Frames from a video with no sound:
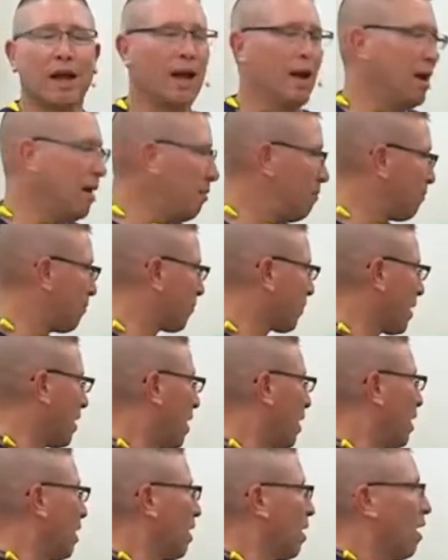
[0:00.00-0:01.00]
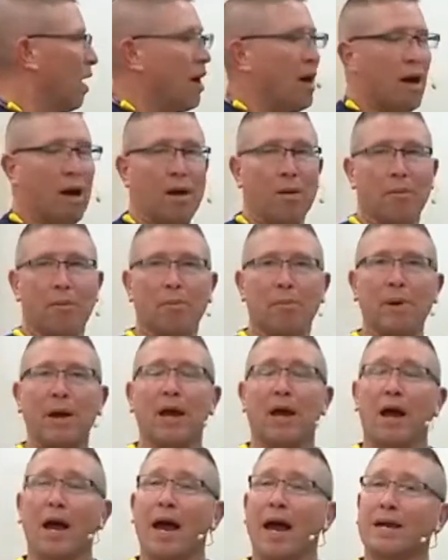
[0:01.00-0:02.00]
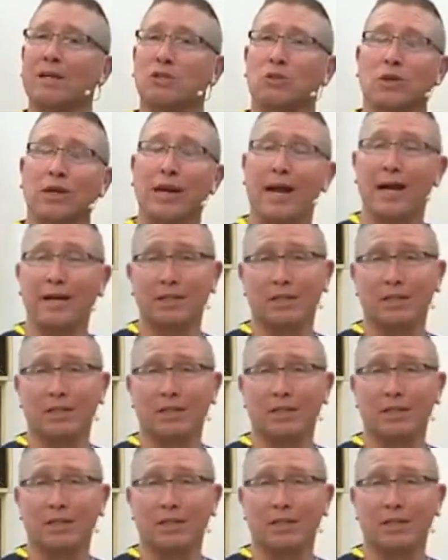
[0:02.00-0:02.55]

but actually